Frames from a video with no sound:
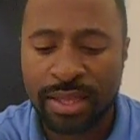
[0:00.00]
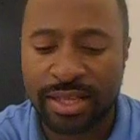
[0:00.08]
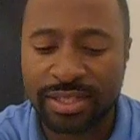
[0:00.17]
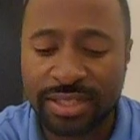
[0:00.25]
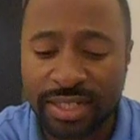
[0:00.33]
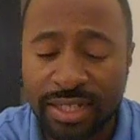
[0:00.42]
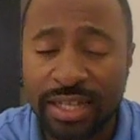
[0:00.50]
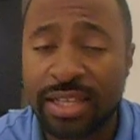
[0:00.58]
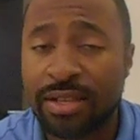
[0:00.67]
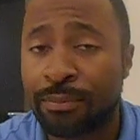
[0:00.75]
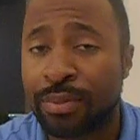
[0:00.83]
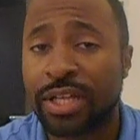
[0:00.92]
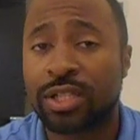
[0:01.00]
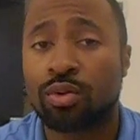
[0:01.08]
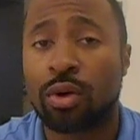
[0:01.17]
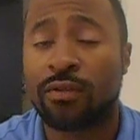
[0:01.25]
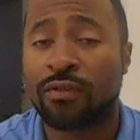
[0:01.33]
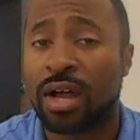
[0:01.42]
Now, sticking in the Big
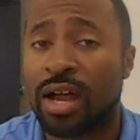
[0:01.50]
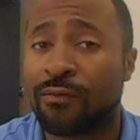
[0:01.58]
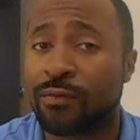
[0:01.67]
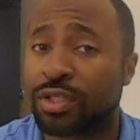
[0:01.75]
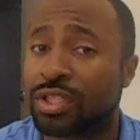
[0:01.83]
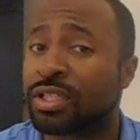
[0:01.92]
12 Conference,